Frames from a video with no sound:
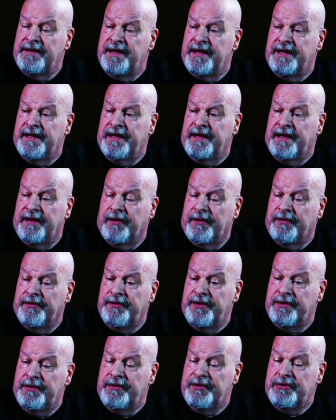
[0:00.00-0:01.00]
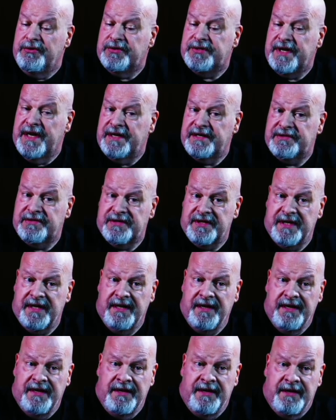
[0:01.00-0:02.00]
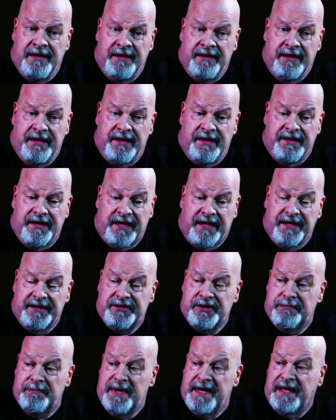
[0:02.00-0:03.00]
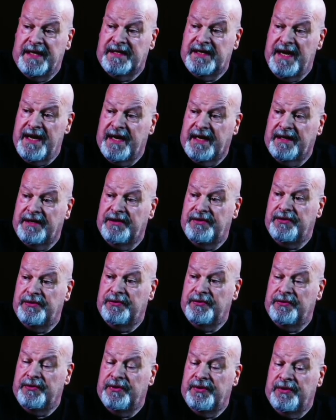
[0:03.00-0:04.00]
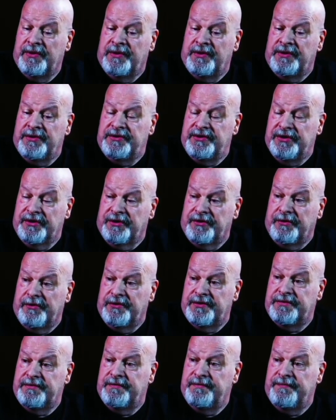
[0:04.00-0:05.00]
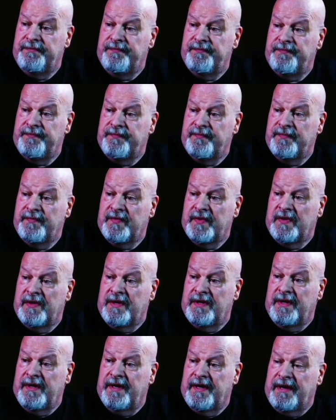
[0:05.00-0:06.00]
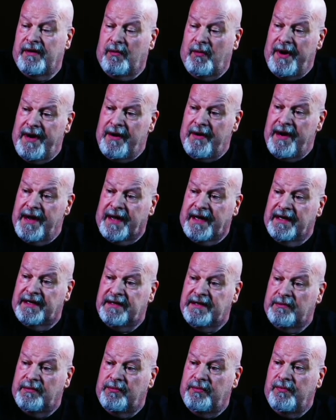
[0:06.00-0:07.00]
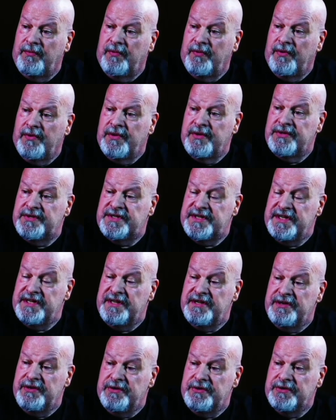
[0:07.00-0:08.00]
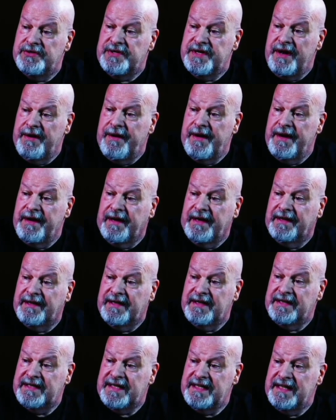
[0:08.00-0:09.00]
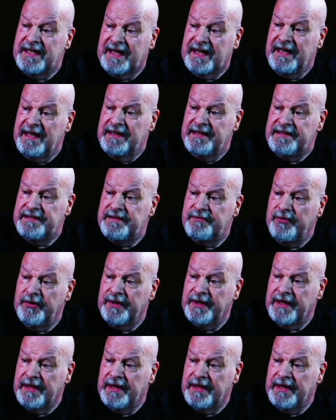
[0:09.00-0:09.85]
I heard the newscaster say, the kids are being taken to Children's. Wow, I get to see the news, now I get to see the kids, really.